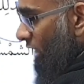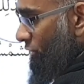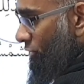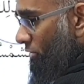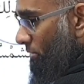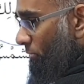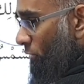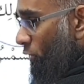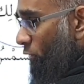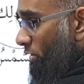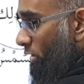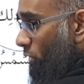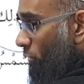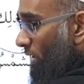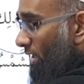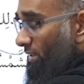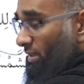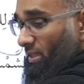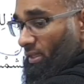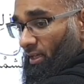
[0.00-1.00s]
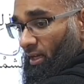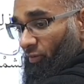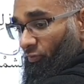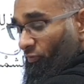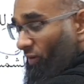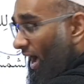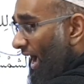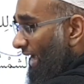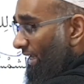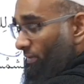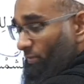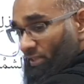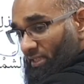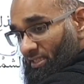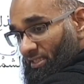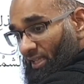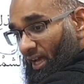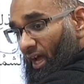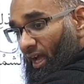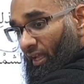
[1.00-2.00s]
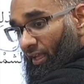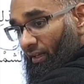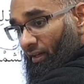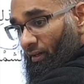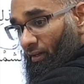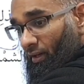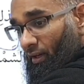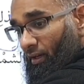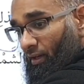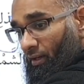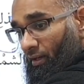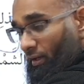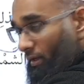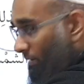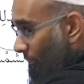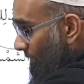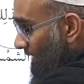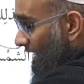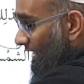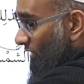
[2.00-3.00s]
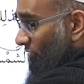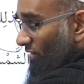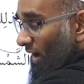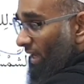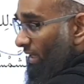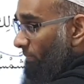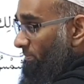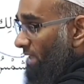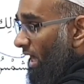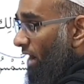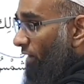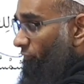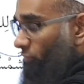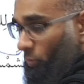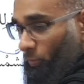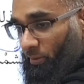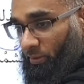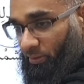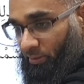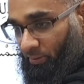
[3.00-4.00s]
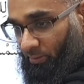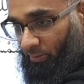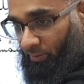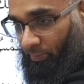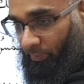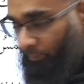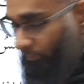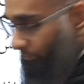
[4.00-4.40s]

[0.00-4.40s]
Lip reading: attributed to a fa'il which is zahir. Meaning a fa'il comes afterwards.